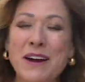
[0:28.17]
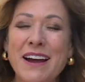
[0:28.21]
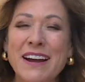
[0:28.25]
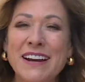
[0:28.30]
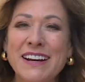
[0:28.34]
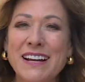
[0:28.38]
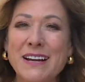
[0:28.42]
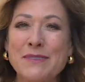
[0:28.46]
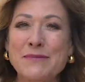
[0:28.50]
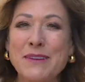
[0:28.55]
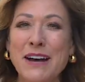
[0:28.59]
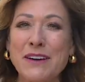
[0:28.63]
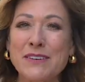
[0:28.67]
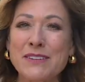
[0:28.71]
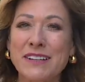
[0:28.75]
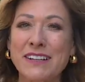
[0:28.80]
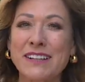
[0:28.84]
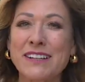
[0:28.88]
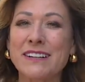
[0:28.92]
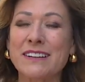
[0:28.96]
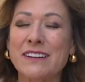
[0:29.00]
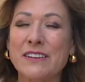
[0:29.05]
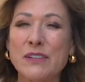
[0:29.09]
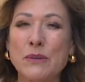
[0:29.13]
Brian. I'm out
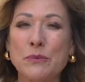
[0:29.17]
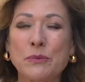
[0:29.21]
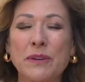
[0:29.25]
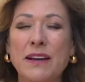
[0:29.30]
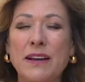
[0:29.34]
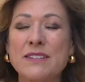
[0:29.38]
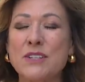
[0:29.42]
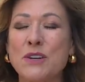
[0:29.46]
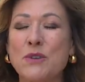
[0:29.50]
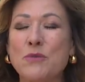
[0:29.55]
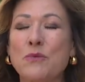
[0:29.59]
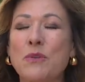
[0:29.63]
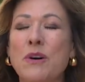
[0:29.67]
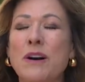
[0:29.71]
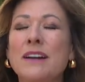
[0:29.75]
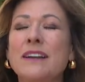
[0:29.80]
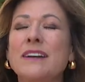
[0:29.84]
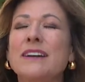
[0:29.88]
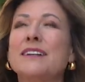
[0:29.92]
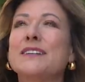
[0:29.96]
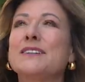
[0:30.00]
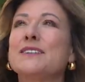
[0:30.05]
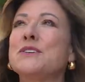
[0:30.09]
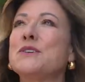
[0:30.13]
here on the plaza.
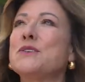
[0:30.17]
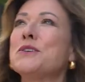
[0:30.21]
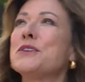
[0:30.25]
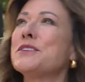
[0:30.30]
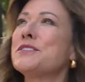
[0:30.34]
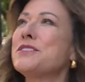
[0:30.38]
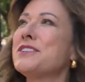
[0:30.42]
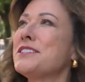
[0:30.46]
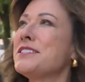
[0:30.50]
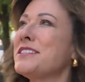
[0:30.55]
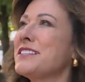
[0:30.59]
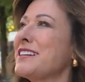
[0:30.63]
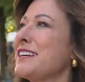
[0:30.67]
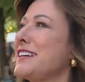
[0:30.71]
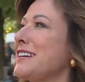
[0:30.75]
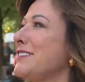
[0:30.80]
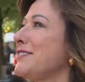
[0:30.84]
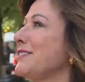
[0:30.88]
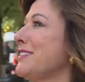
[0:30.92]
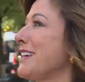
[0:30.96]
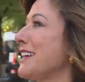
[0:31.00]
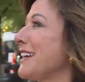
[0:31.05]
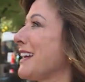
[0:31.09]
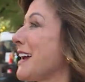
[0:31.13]
What a gorgeous
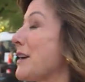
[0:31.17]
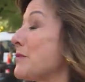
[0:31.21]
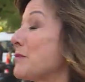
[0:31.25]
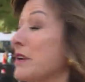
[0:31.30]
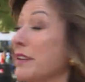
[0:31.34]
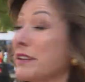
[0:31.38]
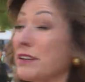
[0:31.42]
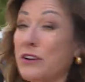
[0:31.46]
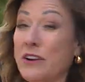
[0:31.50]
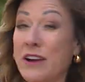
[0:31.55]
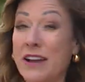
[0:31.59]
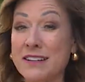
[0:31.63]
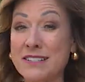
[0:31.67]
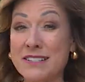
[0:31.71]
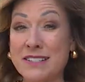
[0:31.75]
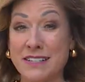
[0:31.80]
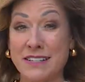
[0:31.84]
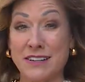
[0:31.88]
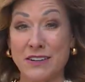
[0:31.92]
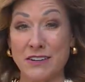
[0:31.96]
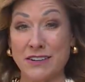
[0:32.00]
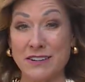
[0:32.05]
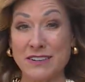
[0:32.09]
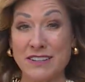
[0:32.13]
evening. I'm with Craig
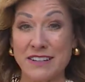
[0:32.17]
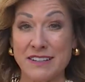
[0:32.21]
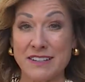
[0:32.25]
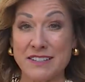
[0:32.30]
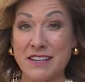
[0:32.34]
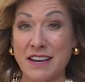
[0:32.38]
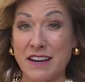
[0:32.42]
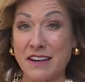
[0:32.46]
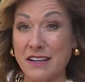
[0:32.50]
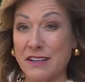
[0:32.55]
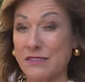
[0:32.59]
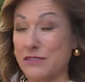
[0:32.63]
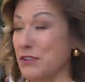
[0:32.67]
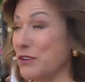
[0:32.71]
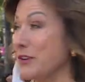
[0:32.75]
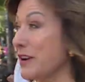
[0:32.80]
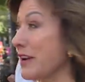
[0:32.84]
Sear, the executive